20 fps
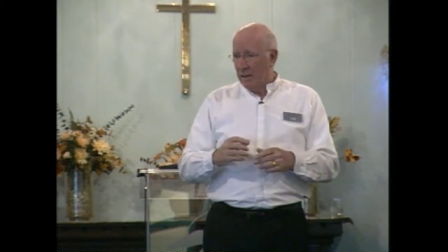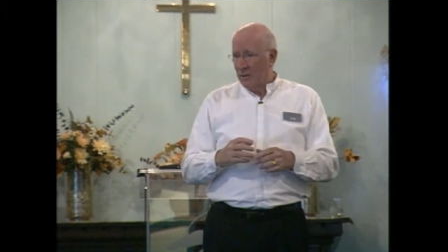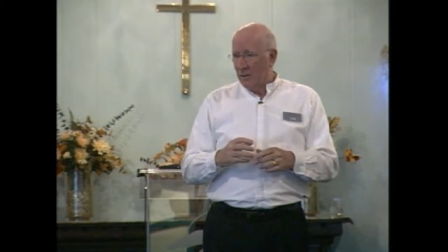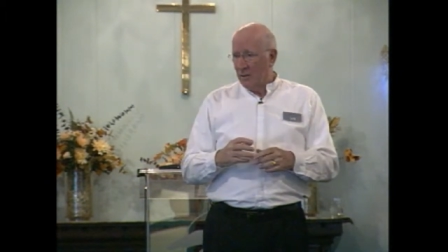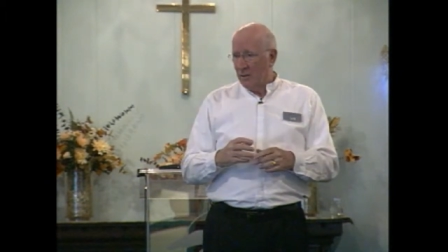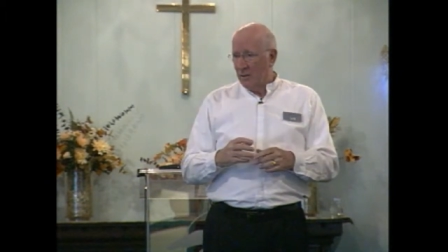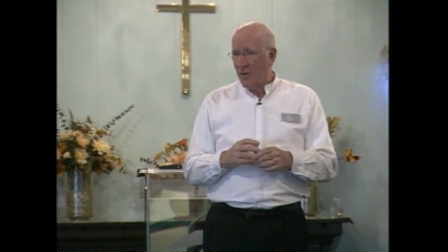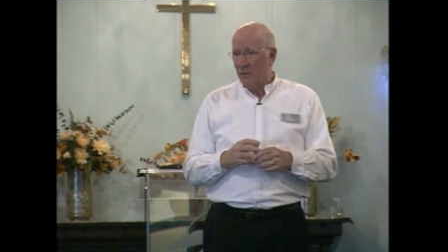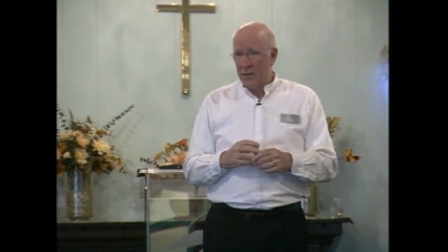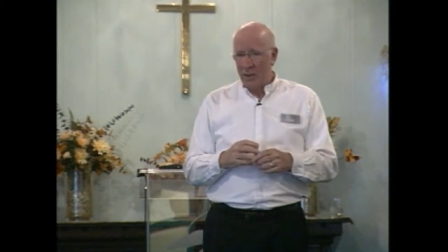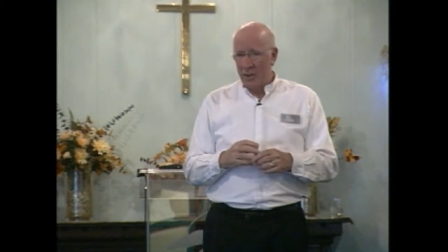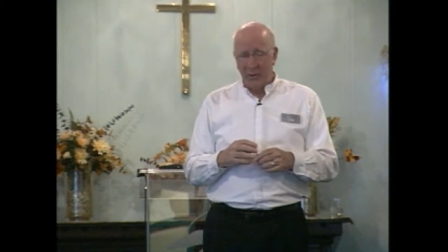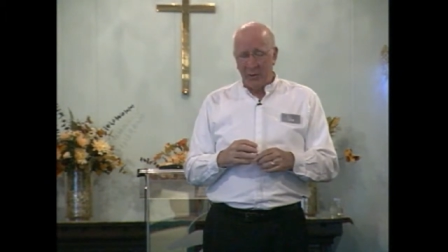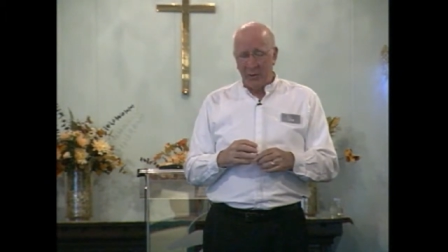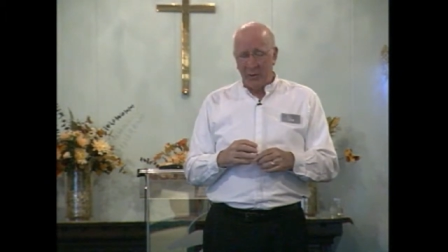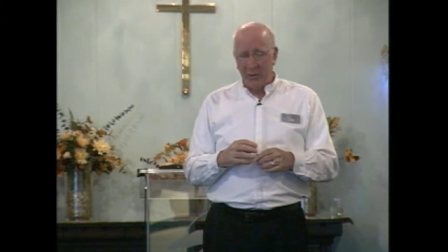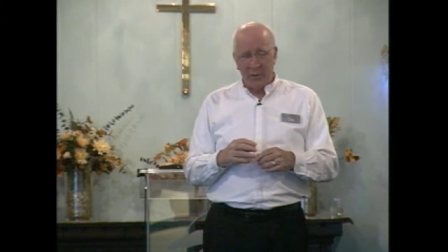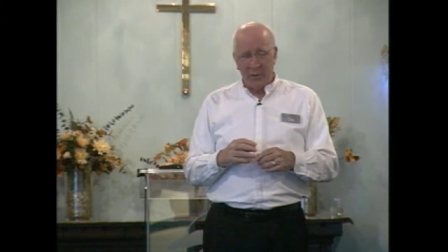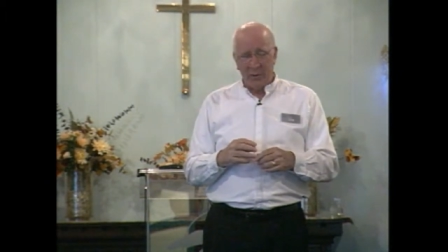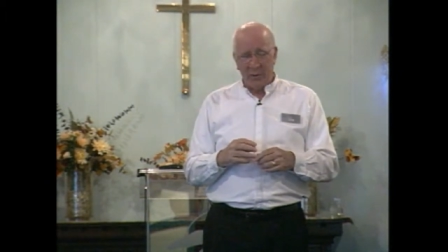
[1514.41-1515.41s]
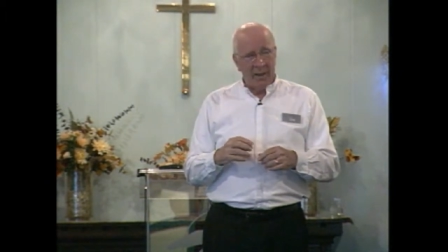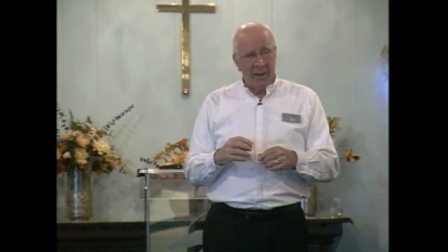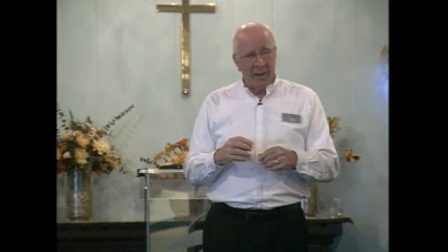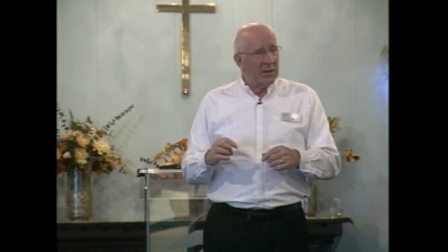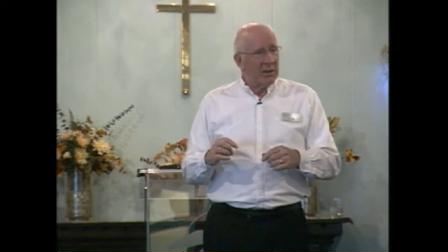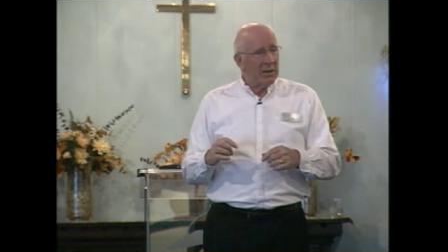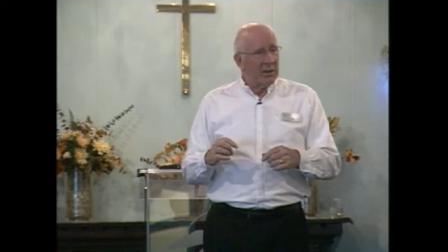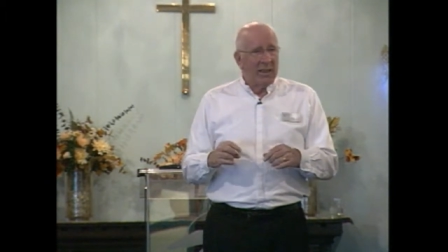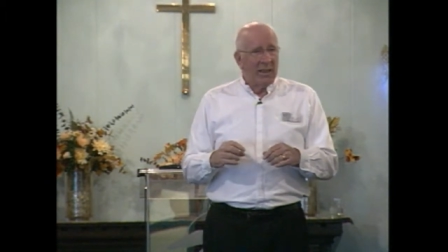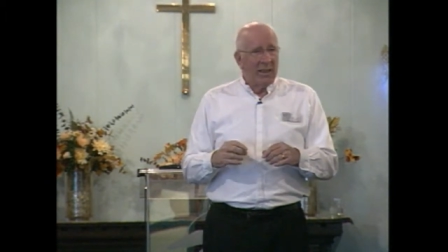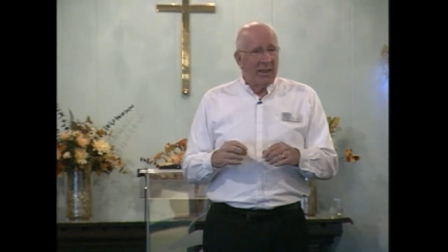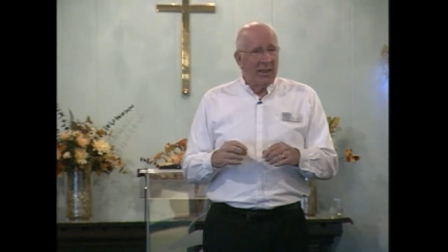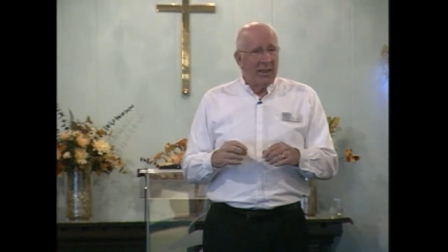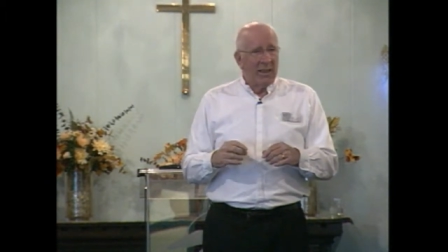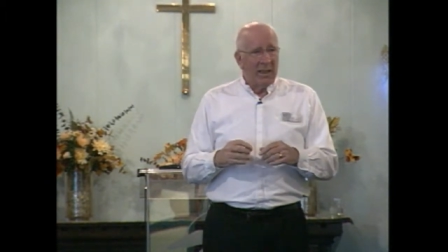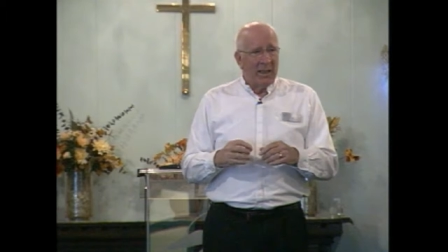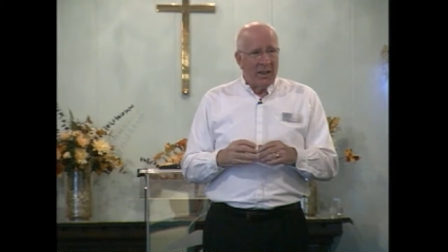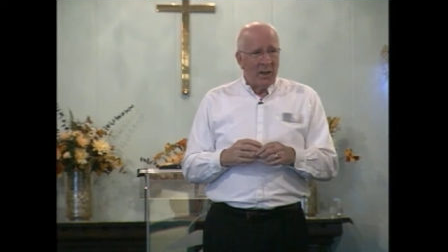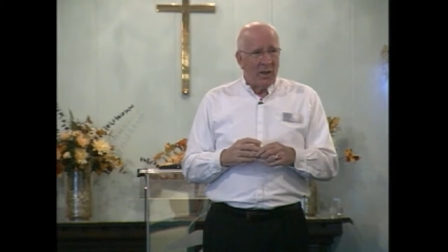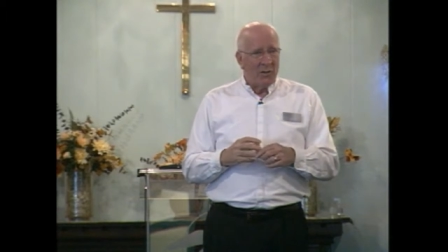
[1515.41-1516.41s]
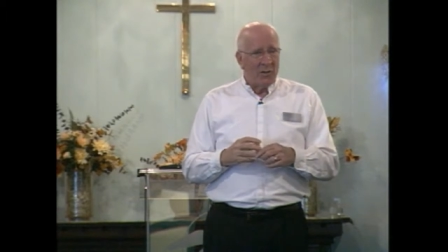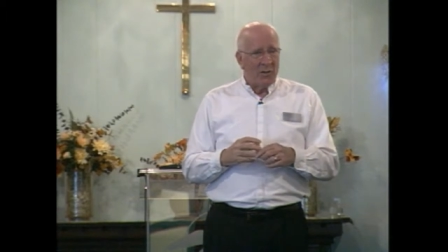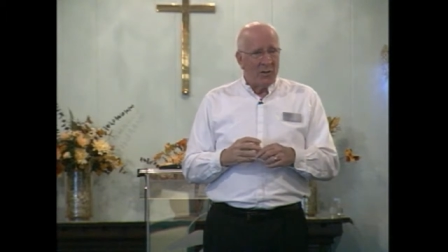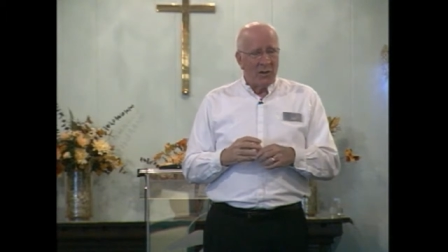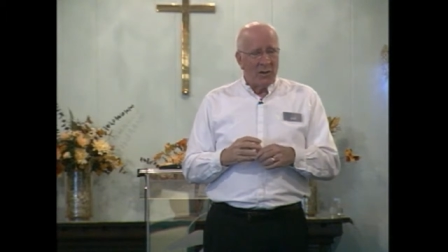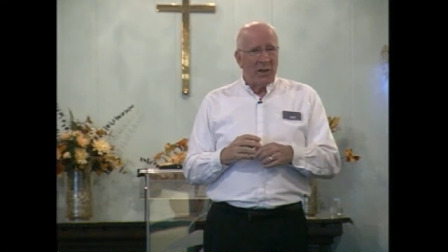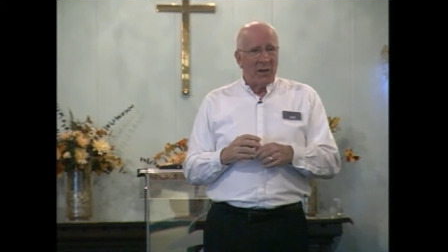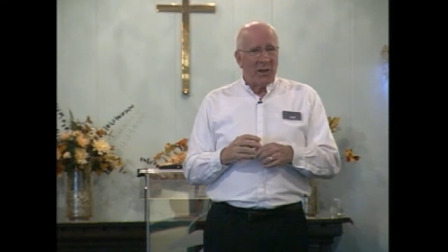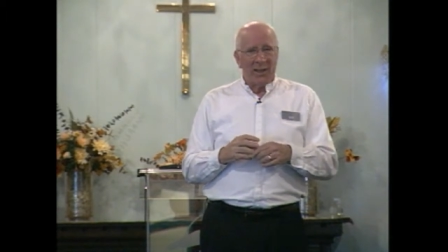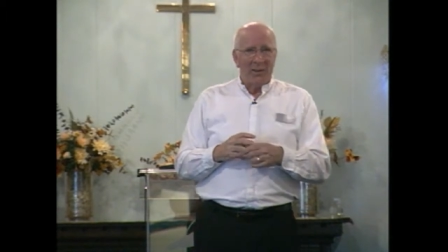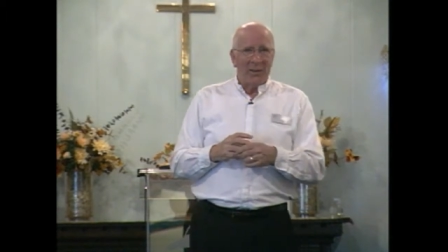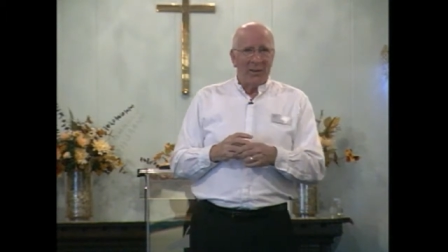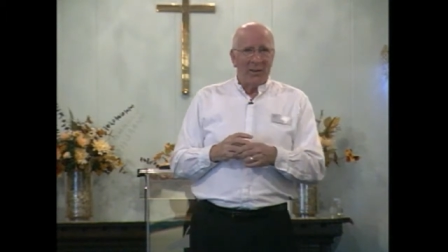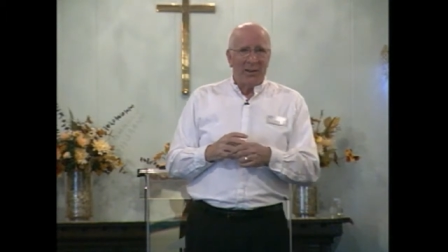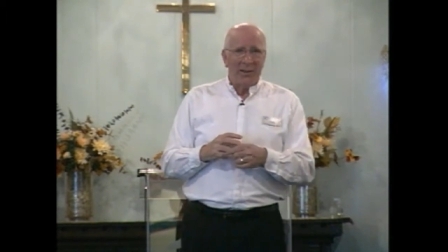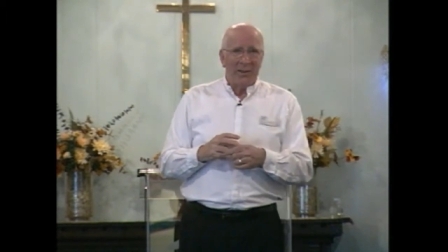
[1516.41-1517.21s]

Hoffman the other day, and he said something.